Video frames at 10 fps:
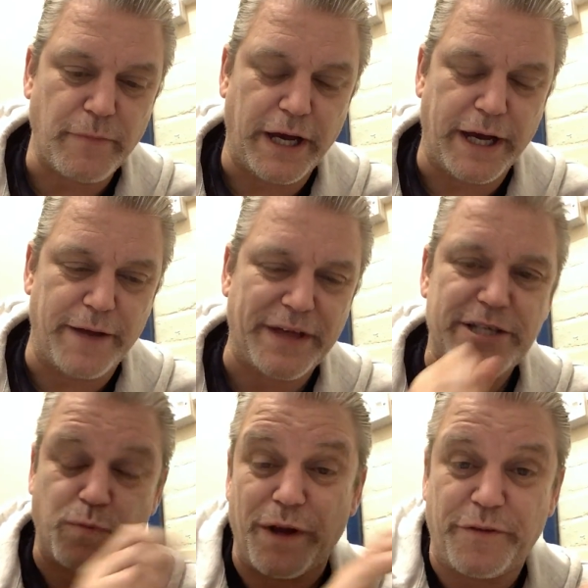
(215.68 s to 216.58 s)

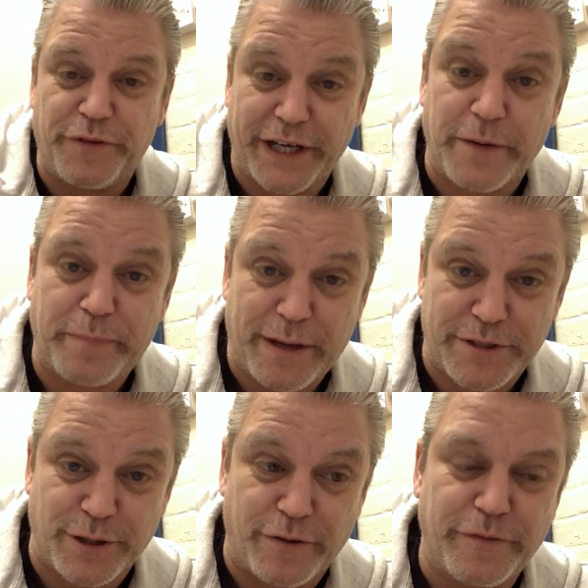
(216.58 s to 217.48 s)
That's one thing I'm
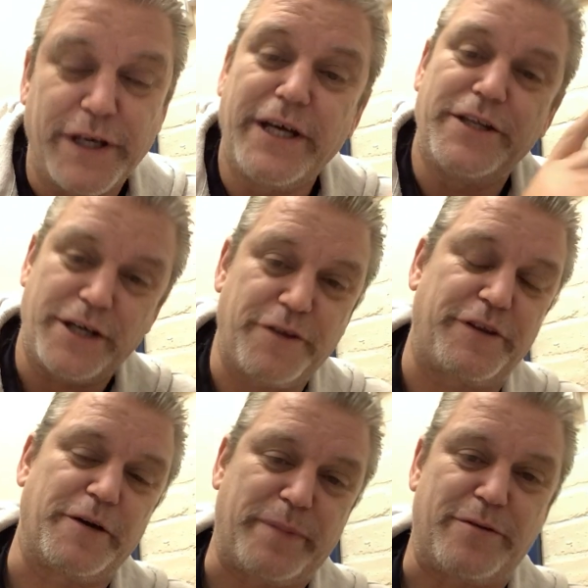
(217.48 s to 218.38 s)
bouncing off. The other
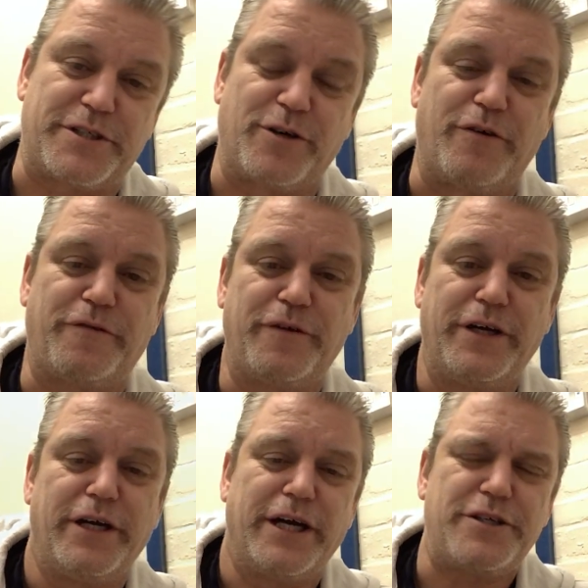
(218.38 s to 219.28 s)
thing I'm bouncing off,
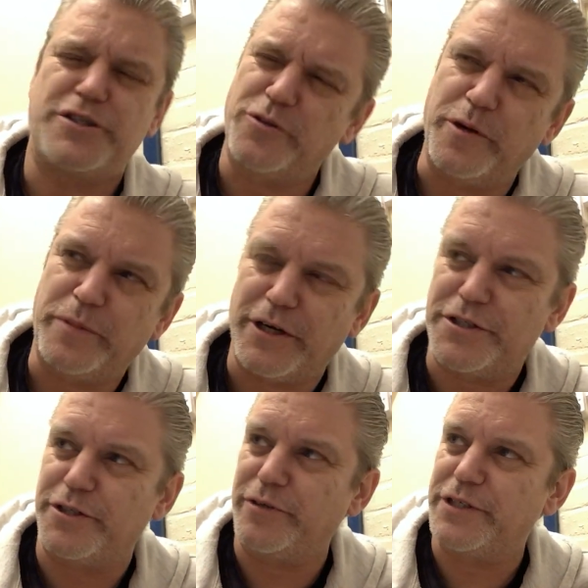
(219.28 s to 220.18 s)
I just thought it'd be nice
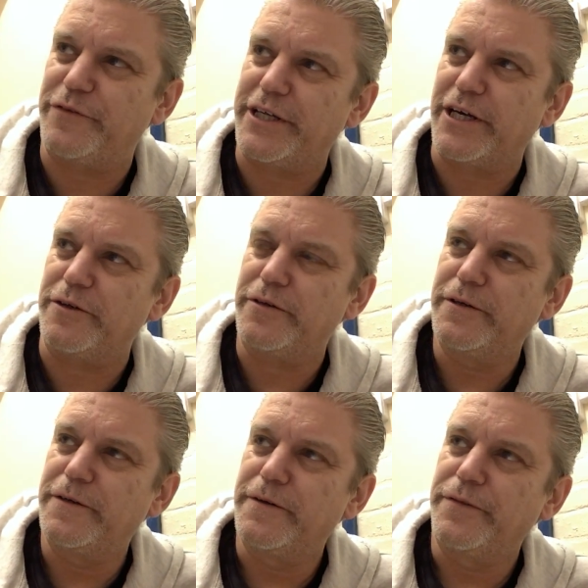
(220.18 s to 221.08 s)
to do this video
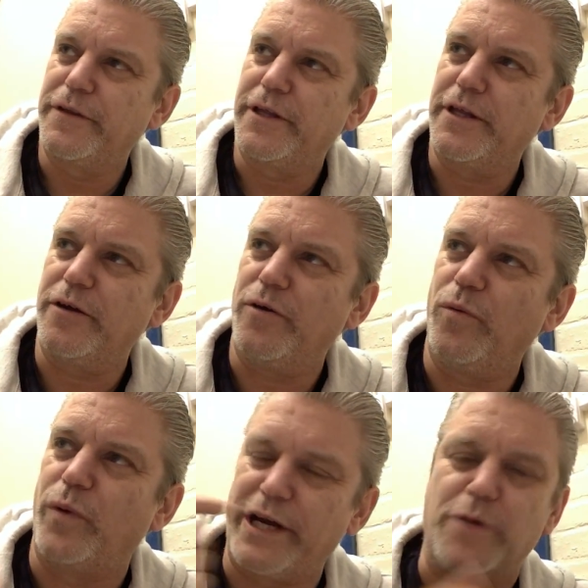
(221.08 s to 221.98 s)

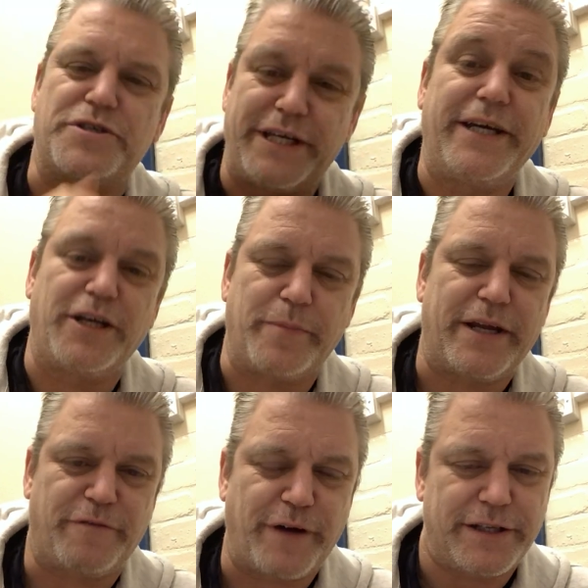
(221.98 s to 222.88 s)
when I was thinking about
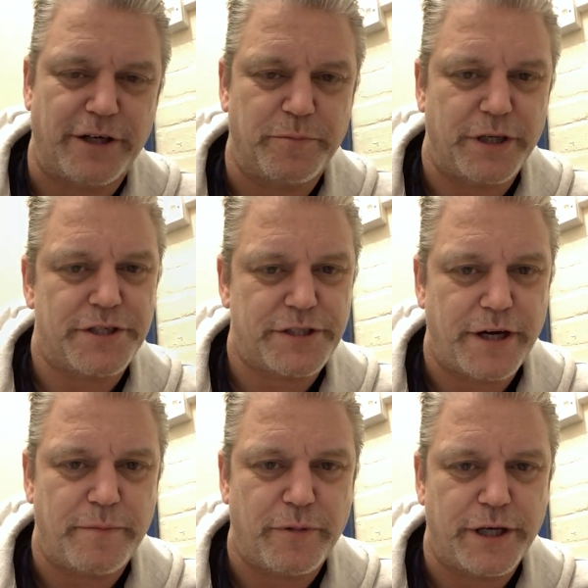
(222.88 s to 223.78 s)
the fact that I'm going to
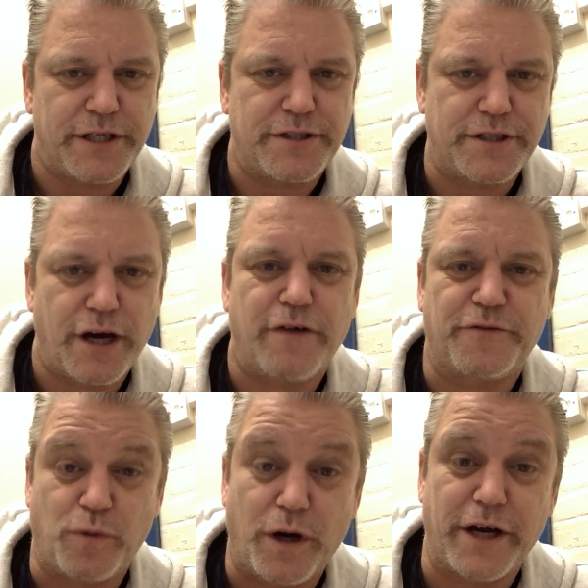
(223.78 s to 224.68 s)
start my staff
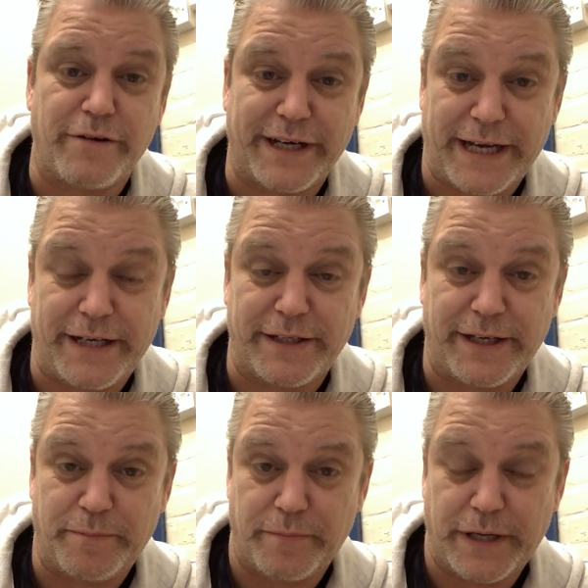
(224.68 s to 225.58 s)
choir again
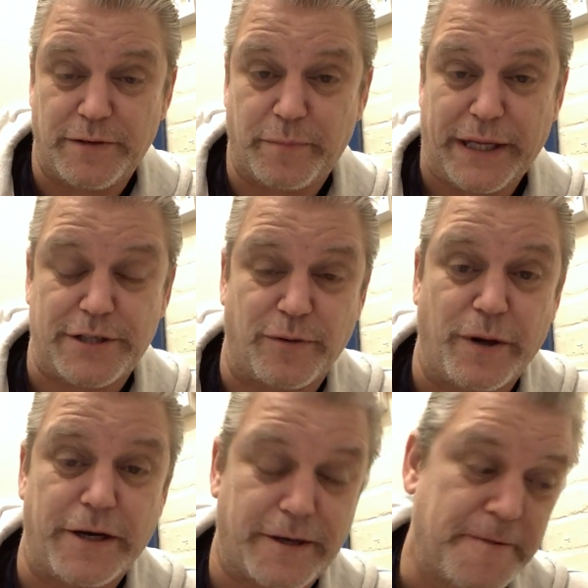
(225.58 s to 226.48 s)
at the place I
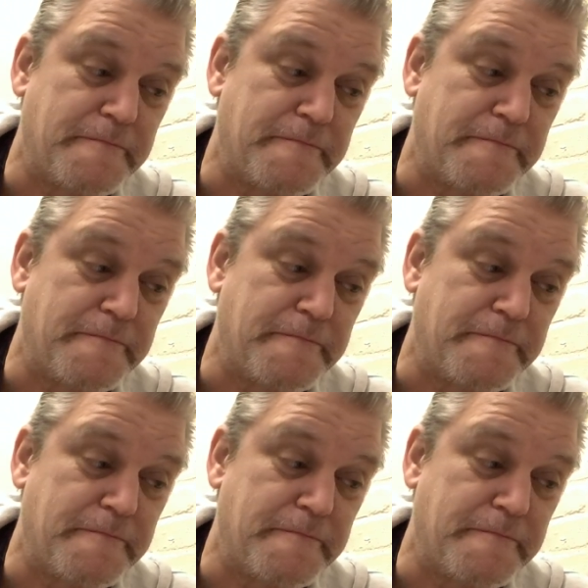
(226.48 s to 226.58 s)
work.